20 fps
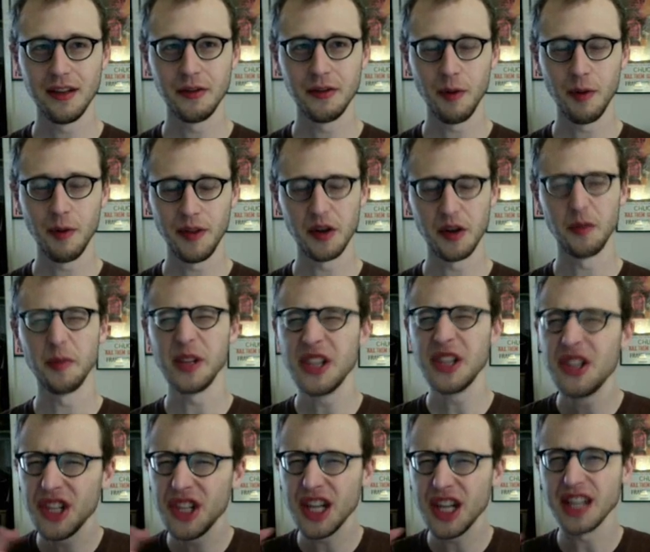the one that'll
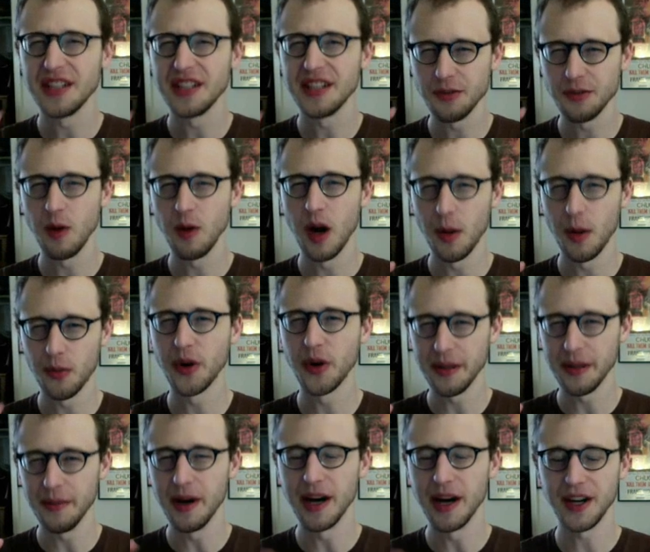be just as well,
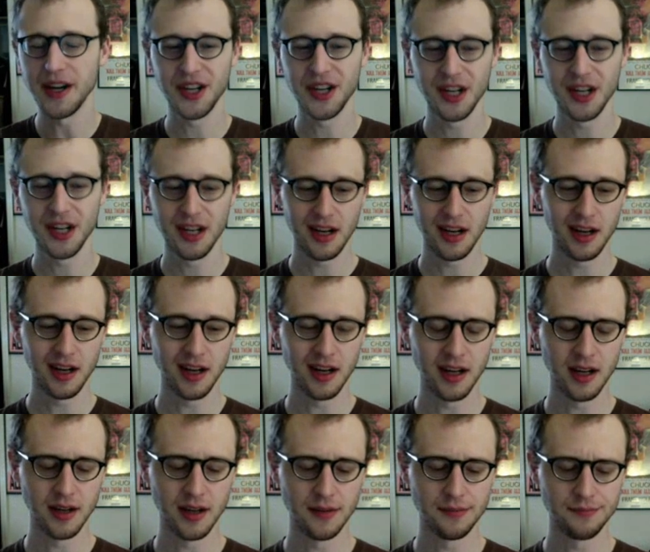pretty much.
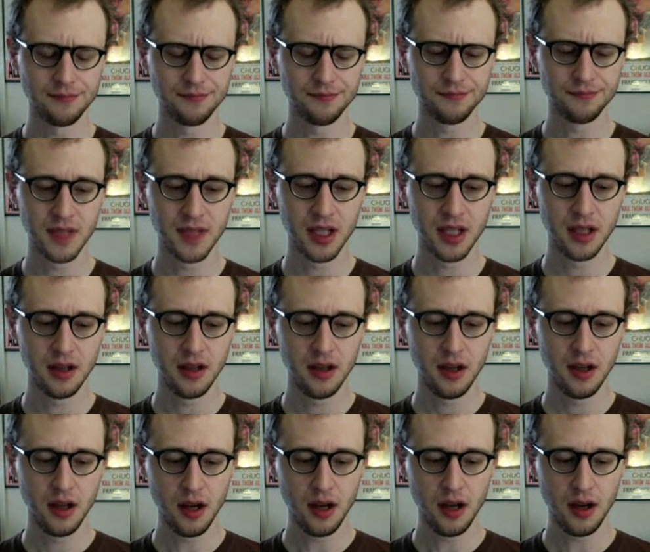Um,
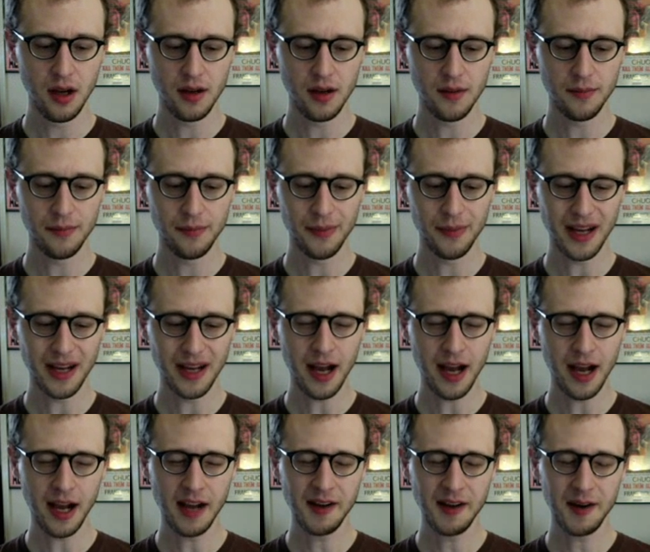uh, but
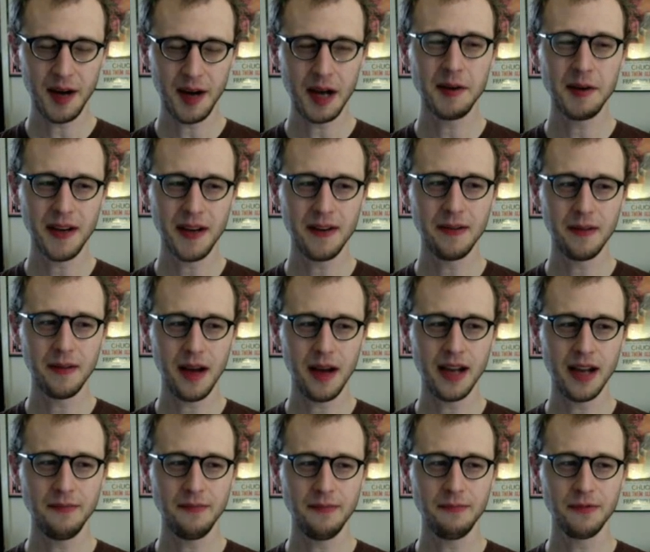I, I, I,
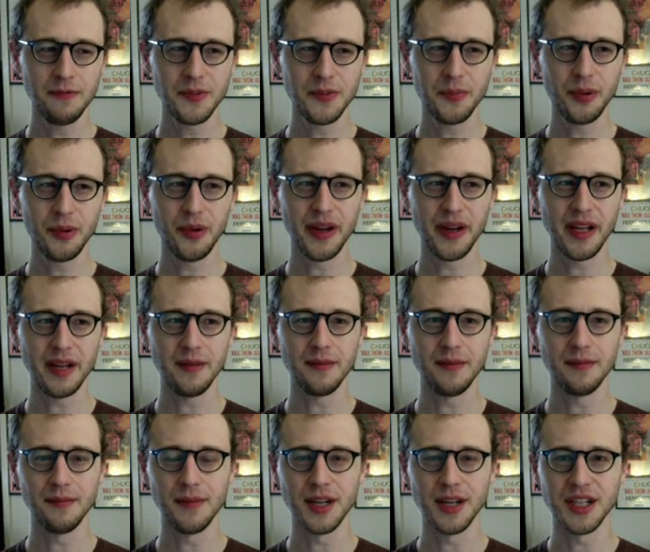I was
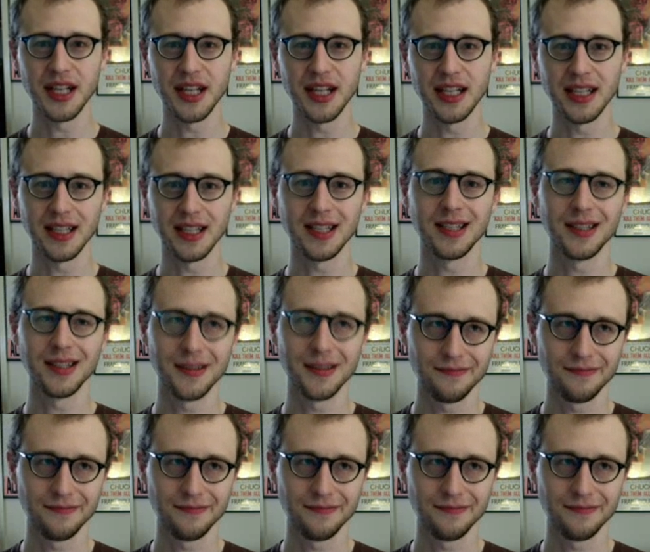pretty much like